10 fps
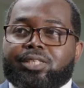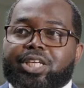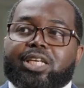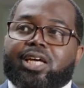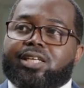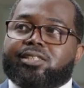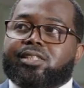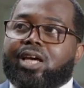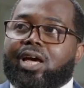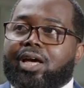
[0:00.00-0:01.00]
Data is
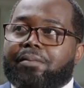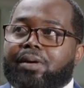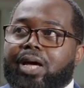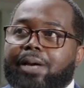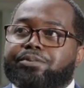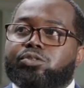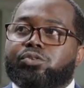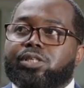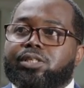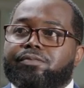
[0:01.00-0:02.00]

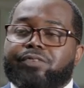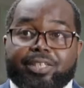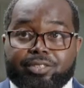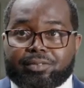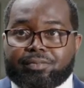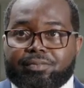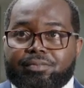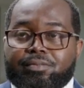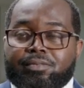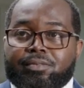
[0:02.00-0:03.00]
absolutely vital.
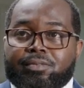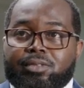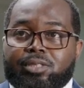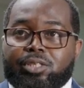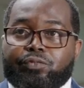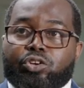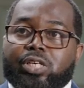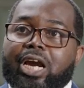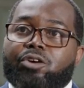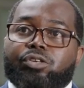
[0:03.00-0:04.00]
If you
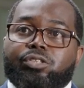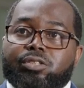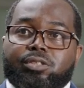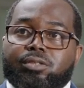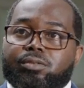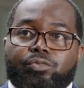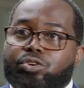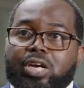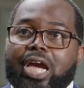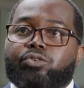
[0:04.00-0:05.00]
don't count us, we
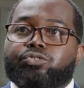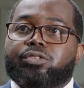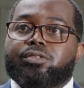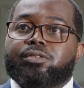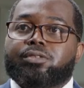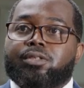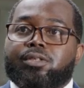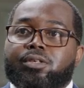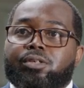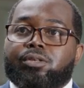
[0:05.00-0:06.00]
don't count.
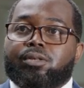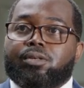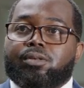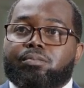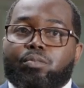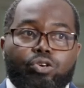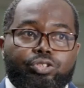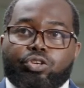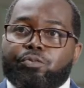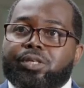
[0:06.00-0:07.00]

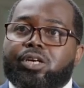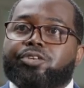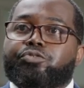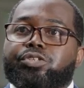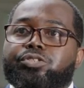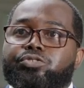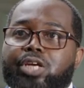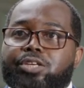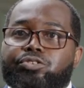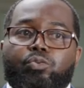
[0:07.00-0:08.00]
Most European countries
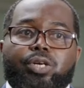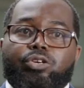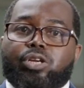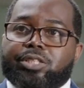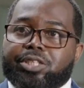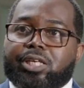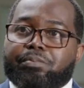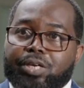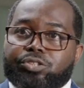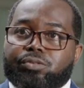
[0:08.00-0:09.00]
today don't want to collect data
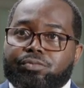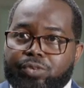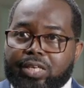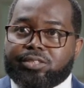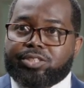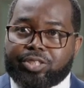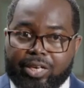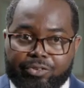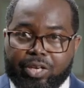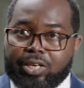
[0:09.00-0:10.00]
based on race,
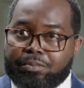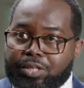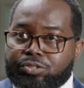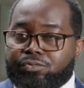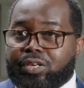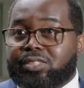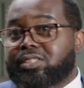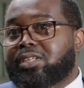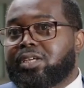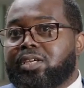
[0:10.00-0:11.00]
disaggregated based on race.